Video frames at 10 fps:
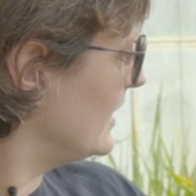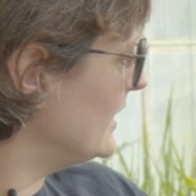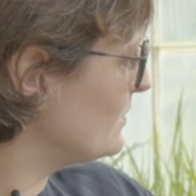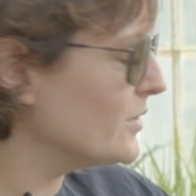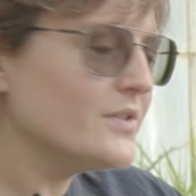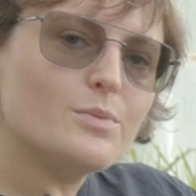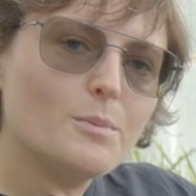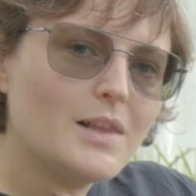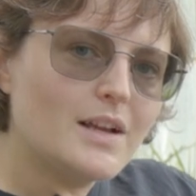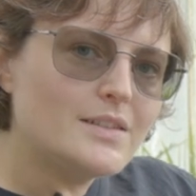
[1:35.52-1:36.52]
These ones
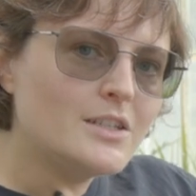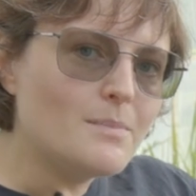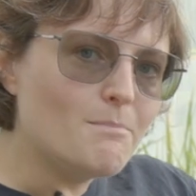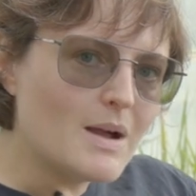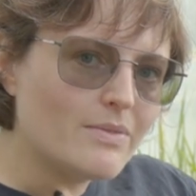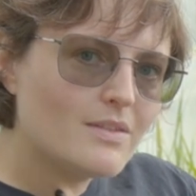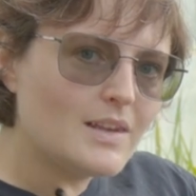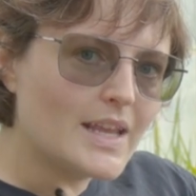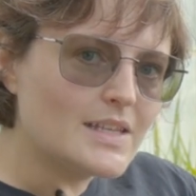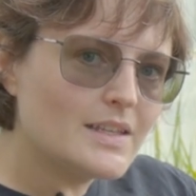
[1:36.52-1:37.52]
were planted a month
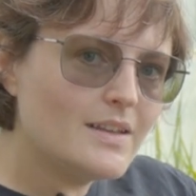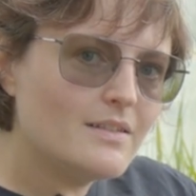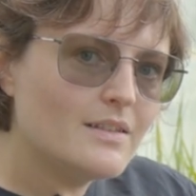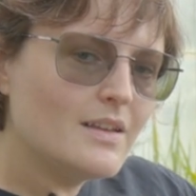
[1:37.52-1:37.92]
later.